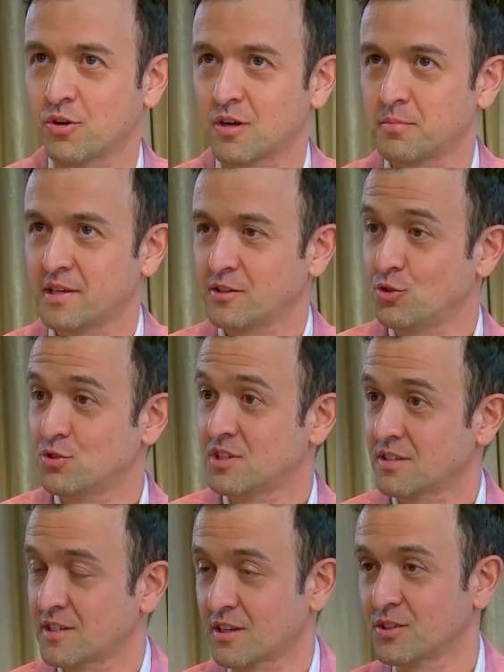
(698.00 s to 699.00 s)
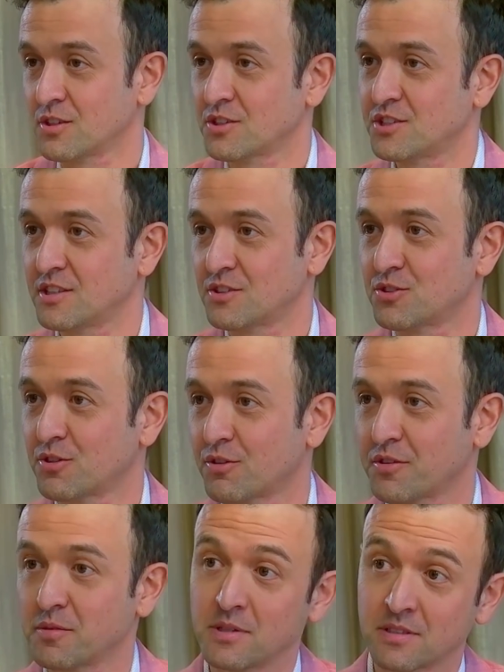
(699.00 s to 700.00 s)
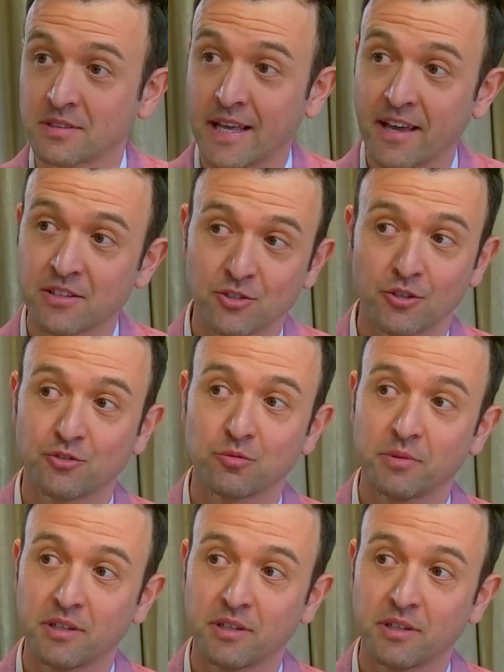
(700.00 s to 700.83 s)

would I be using technology to grow the business, and social